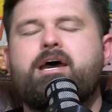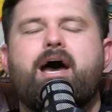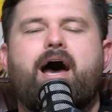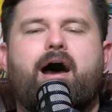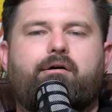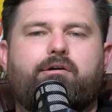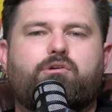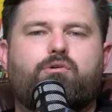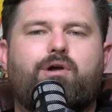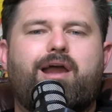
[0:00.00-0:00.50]

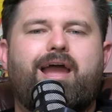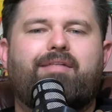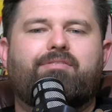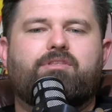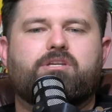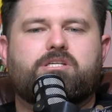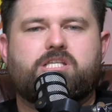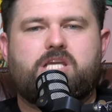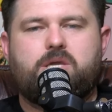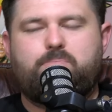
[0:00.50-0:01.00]
Harry Grant,
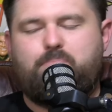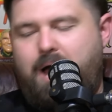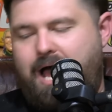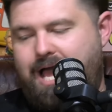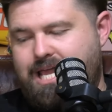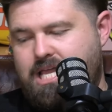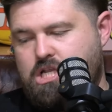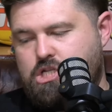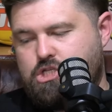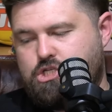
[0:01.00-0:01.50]
the skipper,
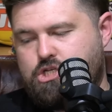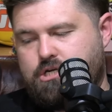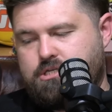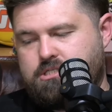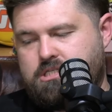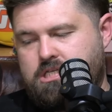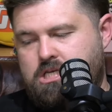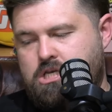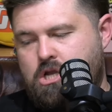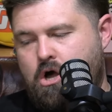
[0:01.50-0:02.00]
in
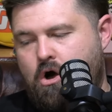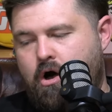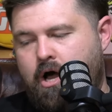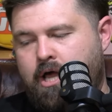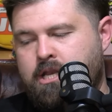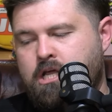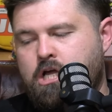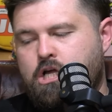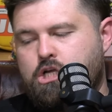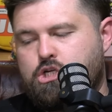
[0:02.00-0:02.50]
jersey
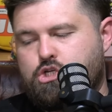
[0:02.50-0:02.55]
9.